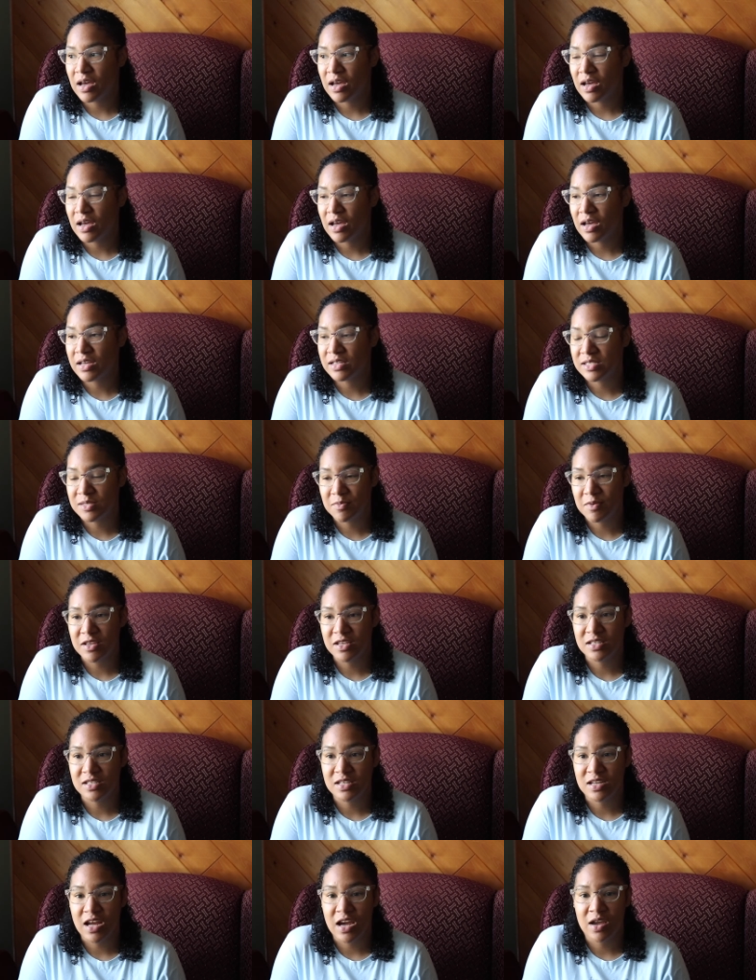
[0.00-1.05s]
husband
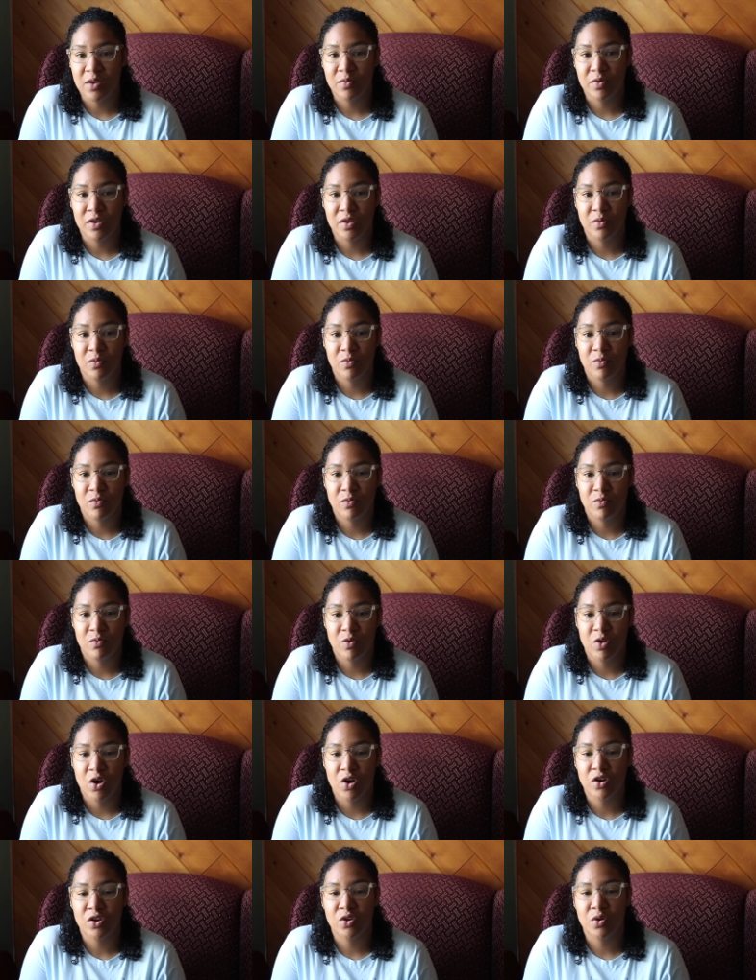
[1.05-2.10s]
and I, we, we
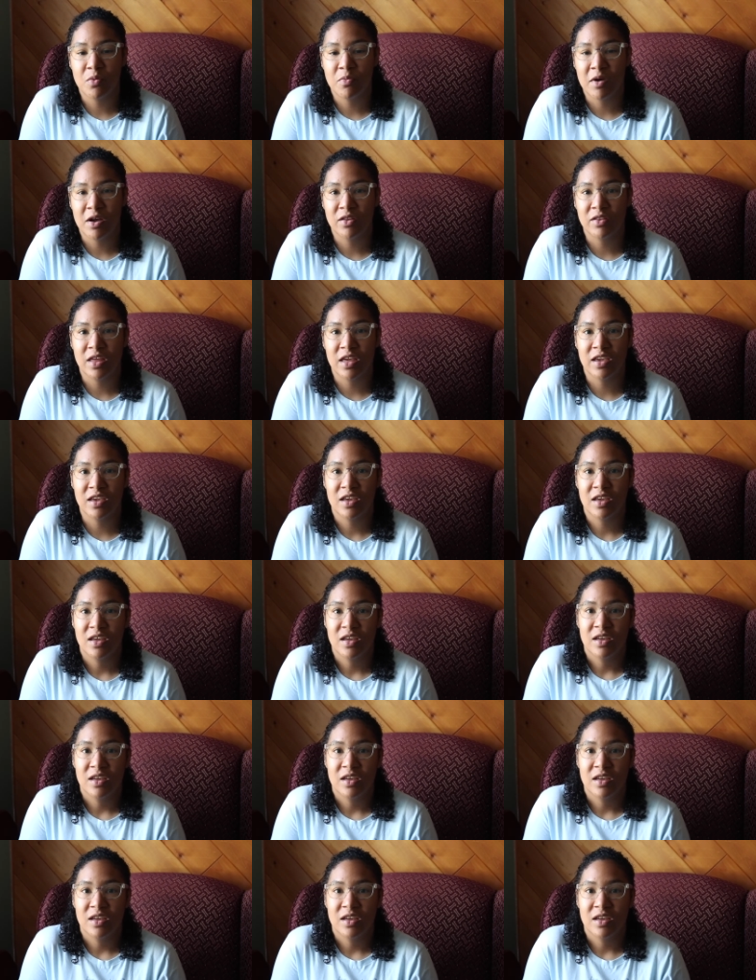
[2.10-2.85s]
argue about, like,